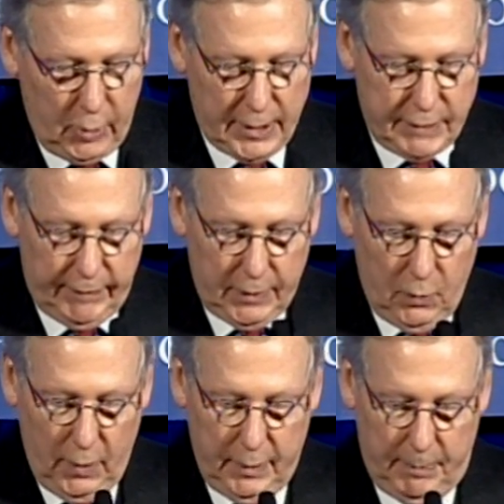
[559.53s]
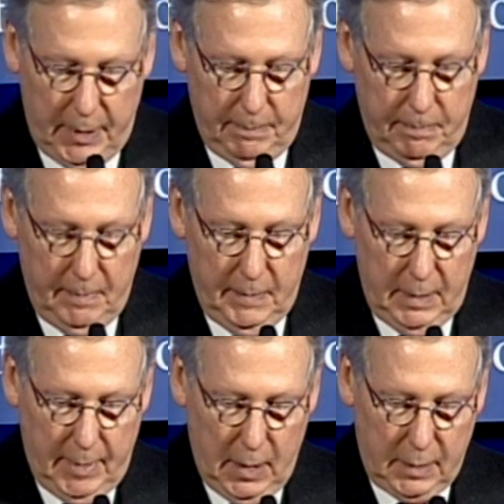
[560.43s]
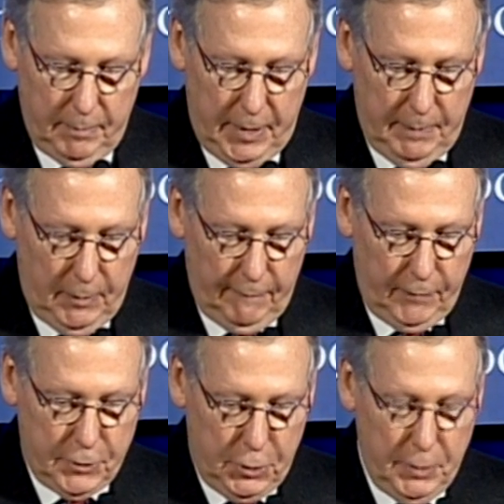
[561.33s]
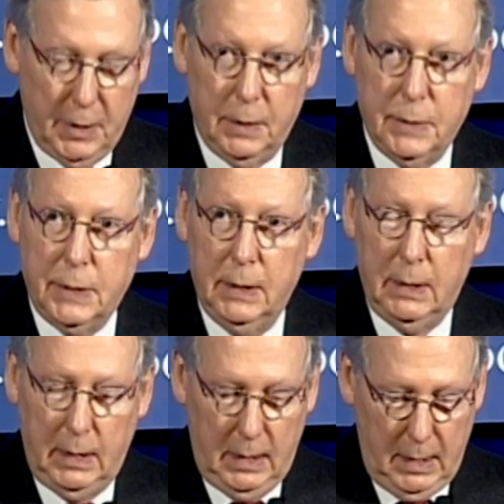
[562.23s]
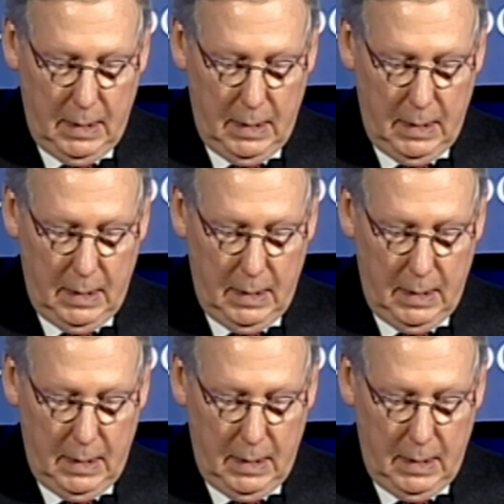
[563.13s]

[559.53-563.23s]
Democrats have ignored the American people for 2 years.